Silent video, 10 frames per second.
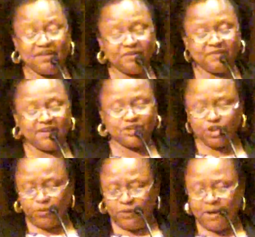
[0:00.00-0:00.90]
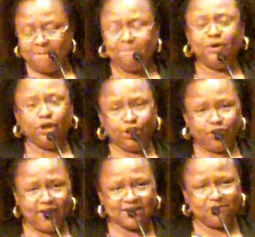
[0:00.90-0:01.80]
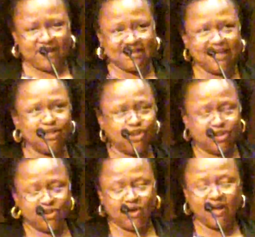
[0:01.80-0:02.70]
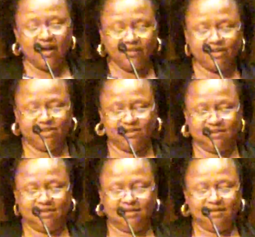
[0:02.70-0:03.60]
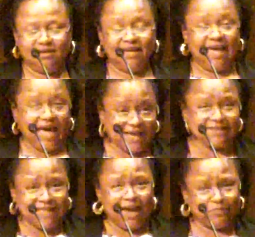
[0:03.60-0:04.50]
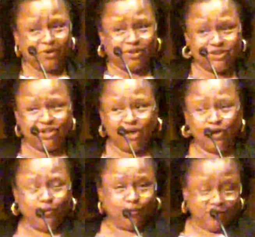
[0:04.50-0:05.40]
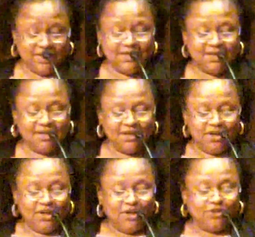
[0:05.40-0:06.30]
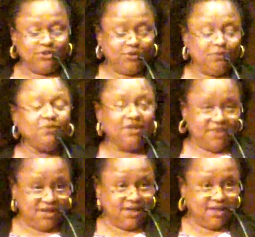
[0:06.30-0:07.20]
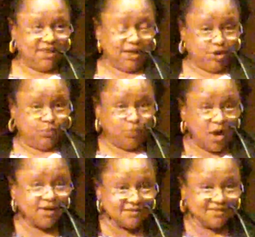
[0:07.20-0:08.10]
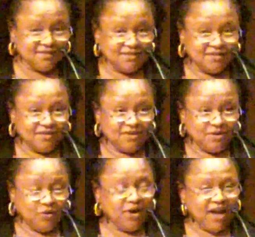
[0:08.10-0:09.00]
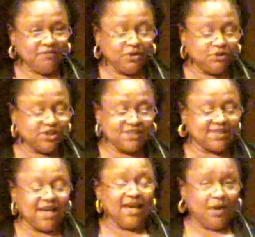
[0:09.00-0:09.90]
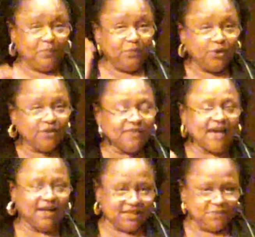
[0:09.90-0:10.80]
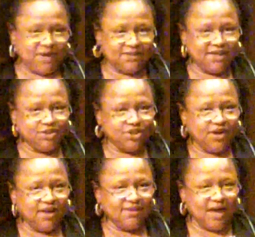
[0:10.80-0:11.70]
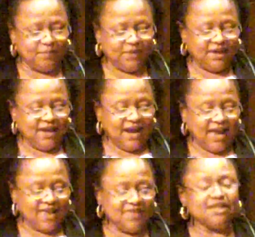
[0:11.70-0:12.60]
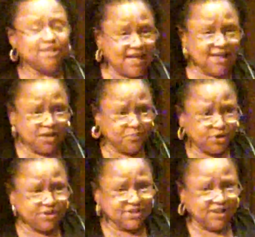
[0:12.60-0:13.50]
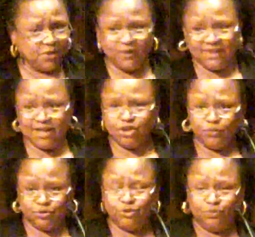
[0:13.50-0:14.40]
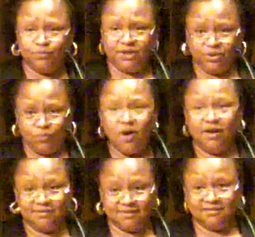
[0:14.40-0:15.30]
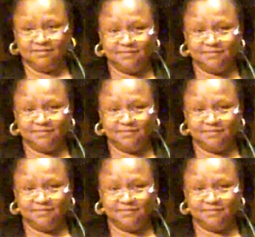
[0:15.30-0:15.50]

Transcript: The other thing is you don't want to put your expectations on others. Has that person agreed to the thing that you want? Or have you just put that expectation on them and then take it personally when they don't do what you want?